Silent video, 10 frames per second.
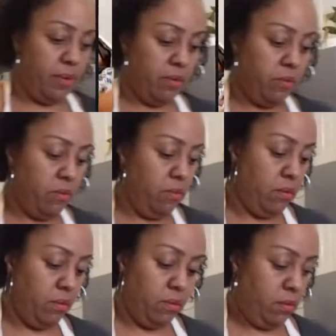pictures. Who
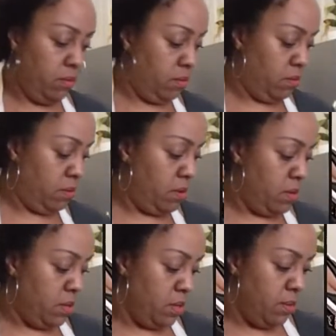knows?
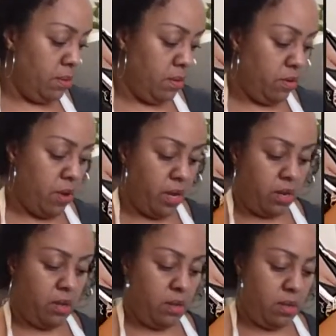Let me just try
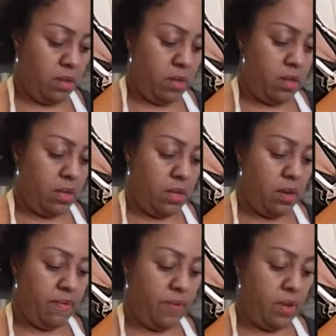to
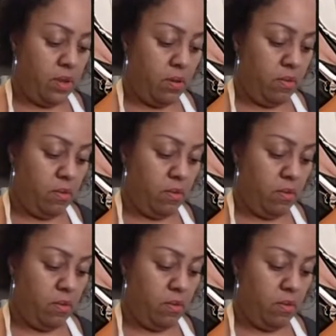get a video.